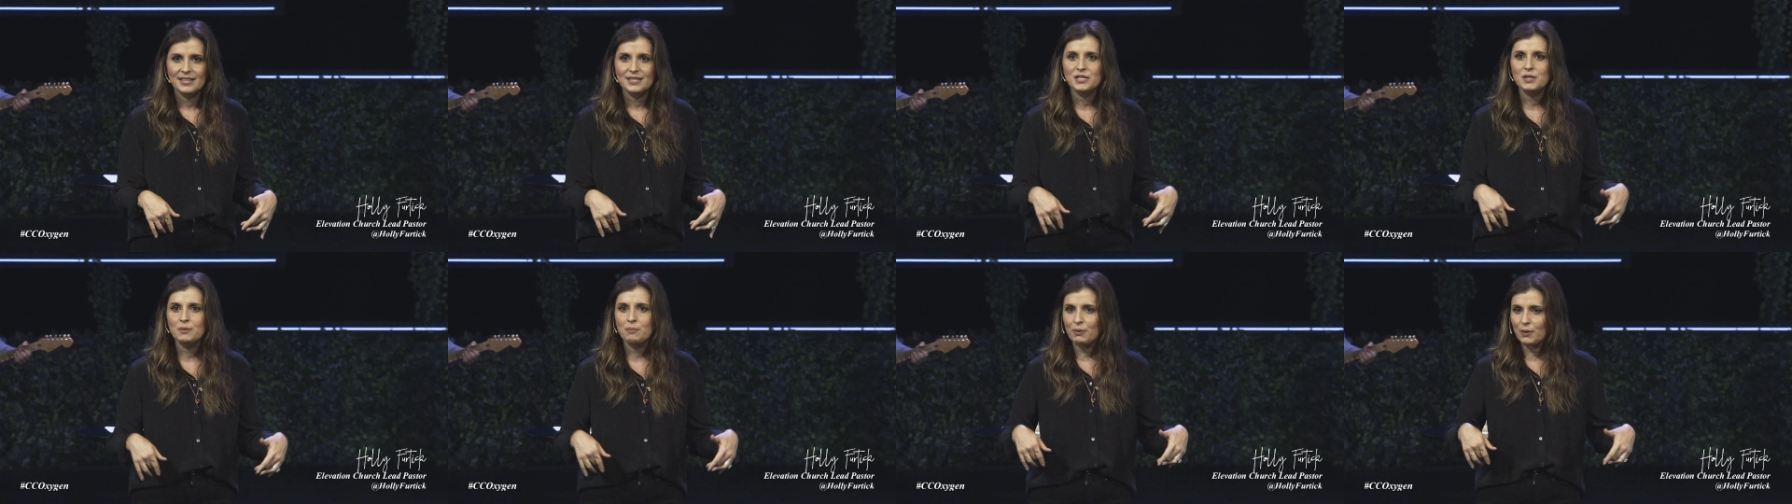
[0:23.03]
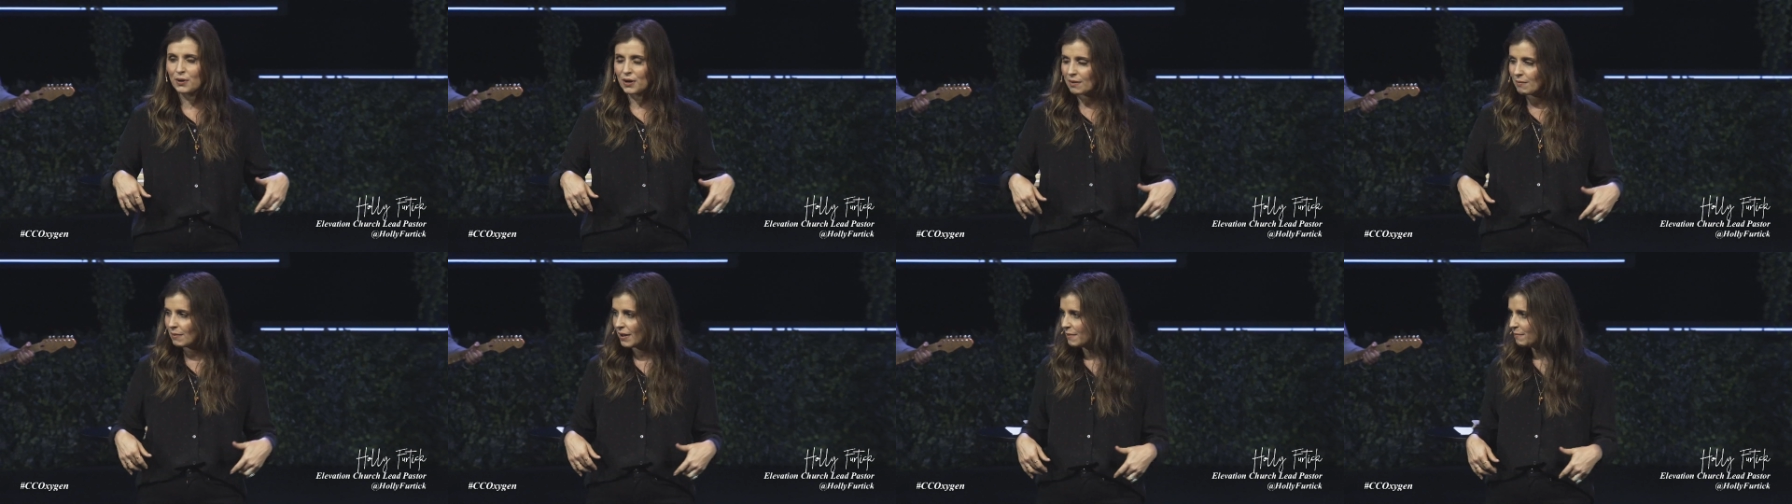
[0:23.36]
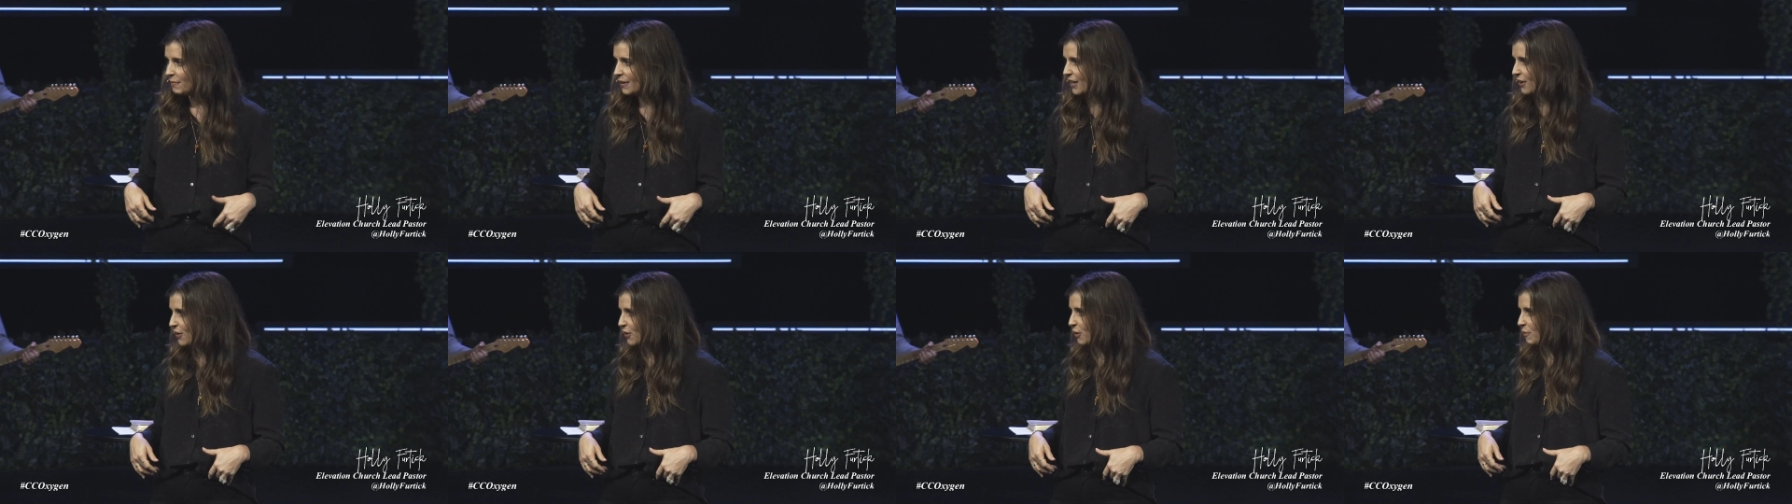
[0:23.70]
to put on my
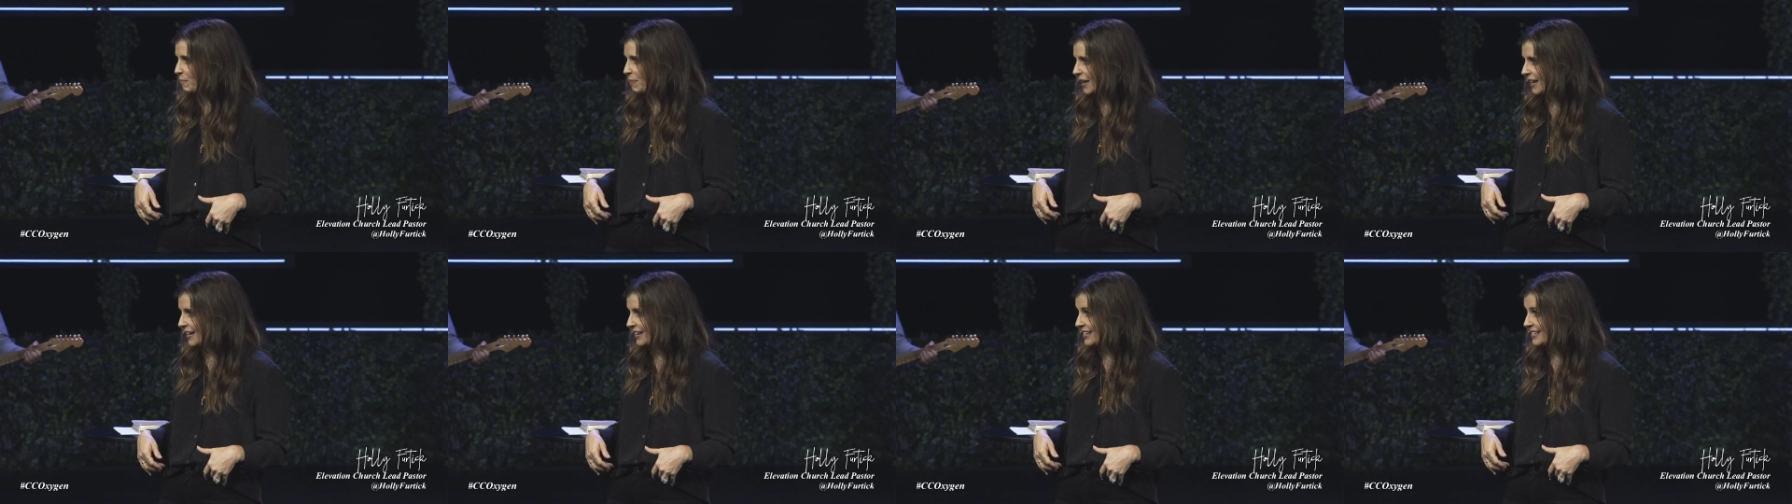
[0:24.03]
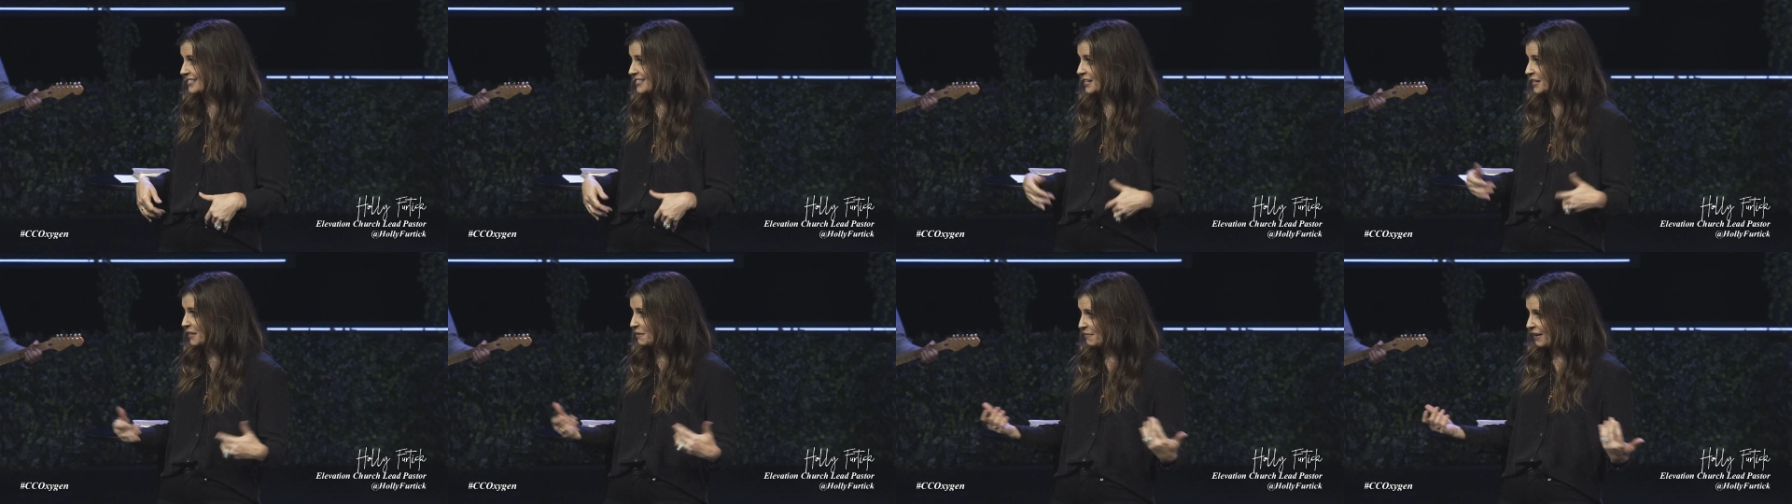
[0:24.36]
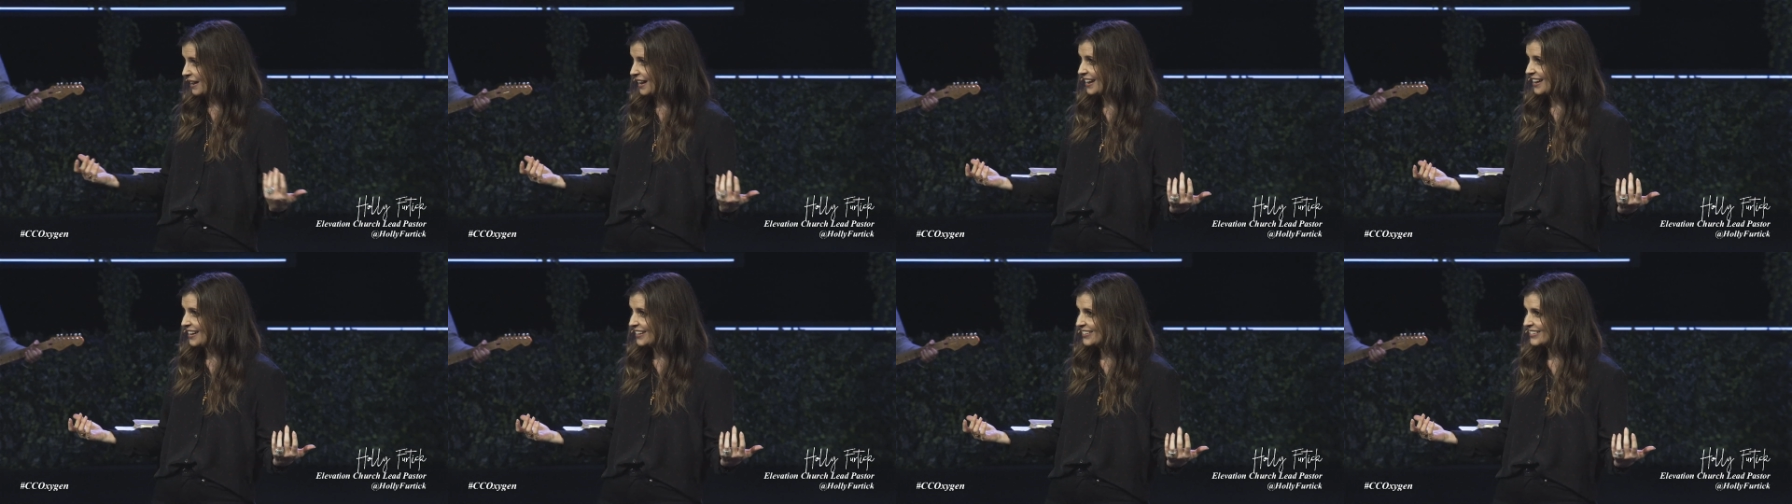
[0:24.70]
big girl panties.
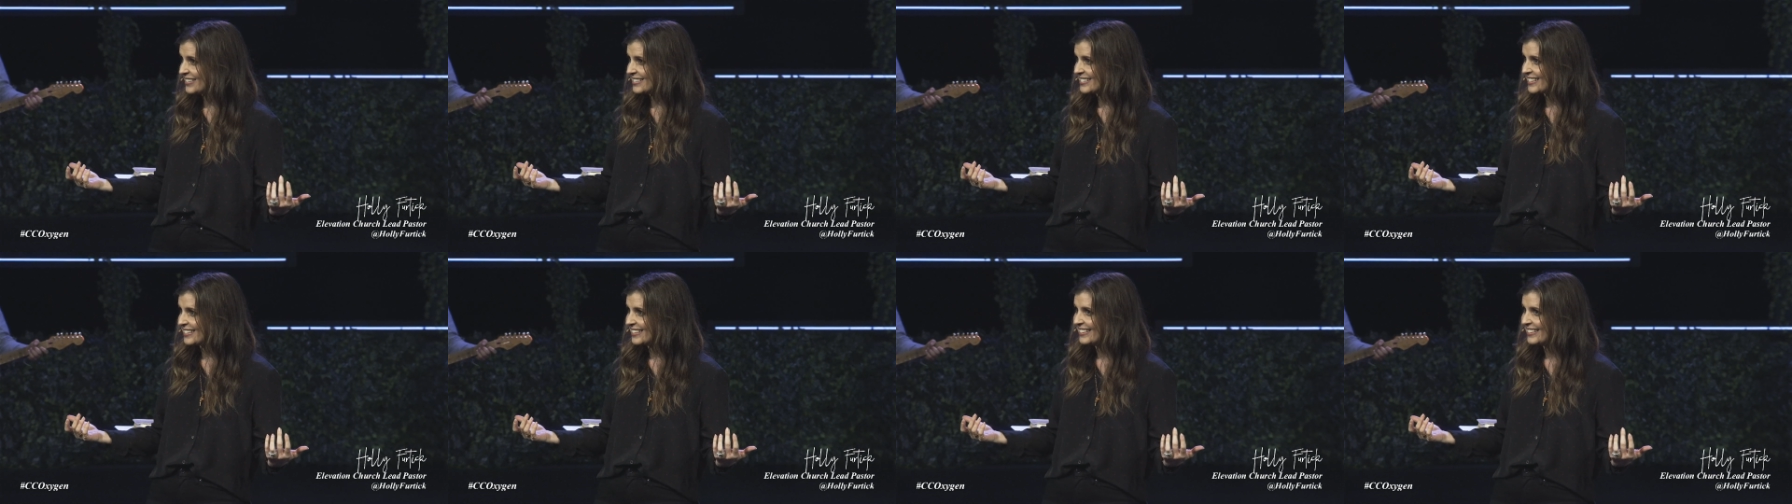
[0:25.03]
Anybody else?